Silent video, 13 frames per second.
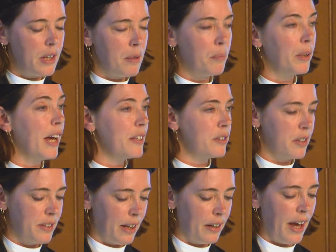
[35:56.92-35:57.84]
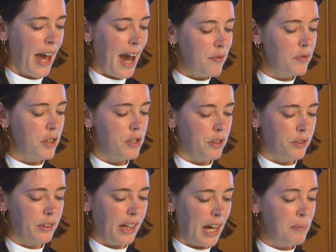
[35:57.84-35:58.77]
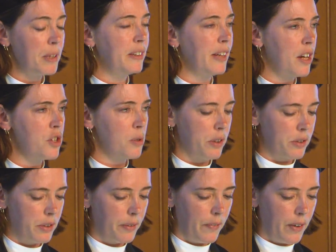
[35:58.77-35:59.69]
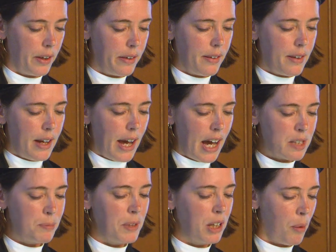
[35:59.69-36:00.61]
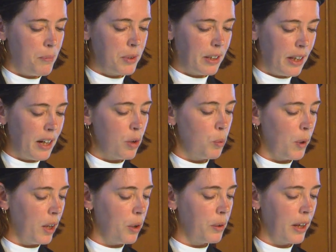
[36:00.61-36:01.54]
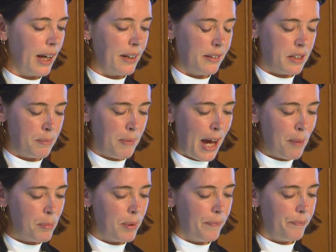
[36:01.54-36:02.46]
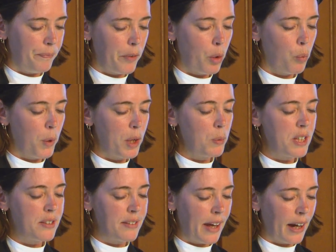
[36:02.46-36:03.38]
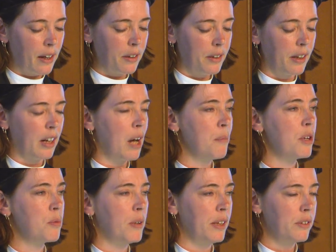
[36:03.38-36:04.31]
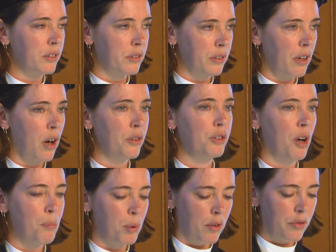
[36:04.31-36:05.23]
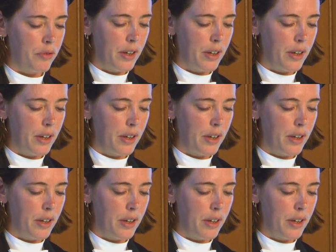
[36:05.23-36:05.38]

But as I said, averages can be dangerous, as becomes clear when looking at this map, when we stack the climate risks on top of